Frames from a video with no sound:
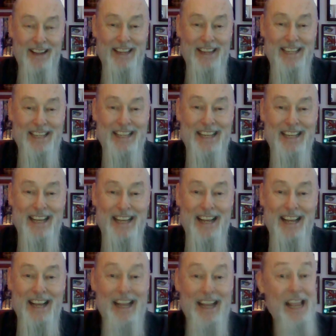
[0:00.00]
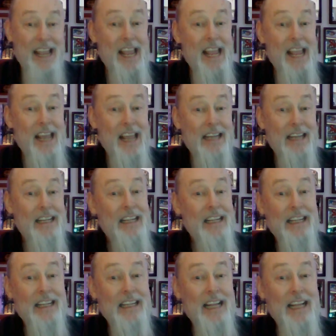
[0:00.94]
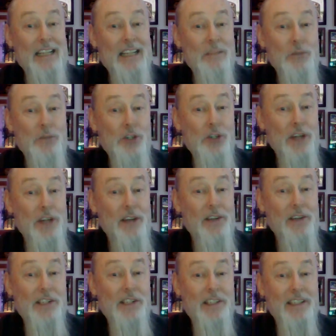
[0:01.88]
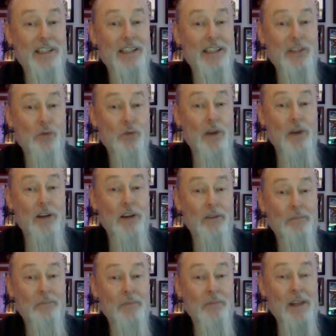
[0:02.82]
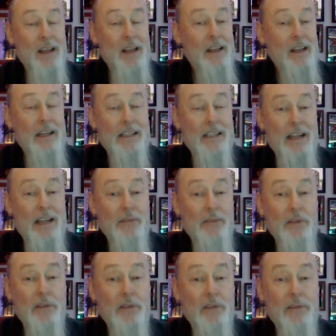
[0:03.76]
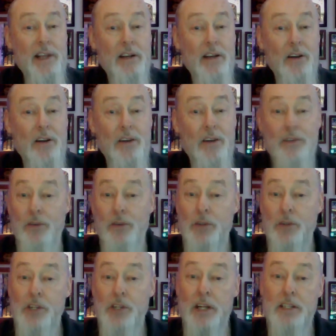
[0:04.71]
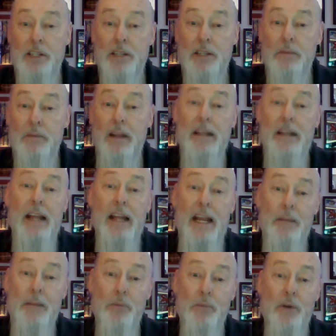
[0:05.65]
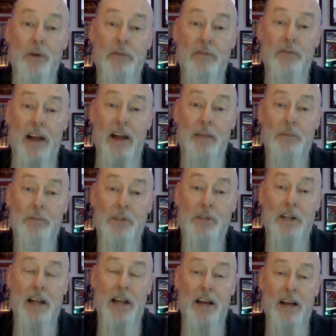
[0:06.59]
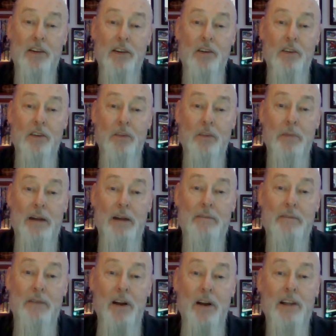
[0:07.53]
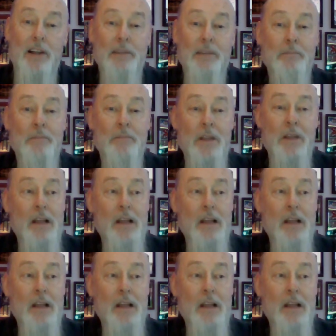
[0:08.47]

Yeah, and got some cherries in it as well. It's not for the faint of heart, though. It checks in at 8.5% alcohol by volume.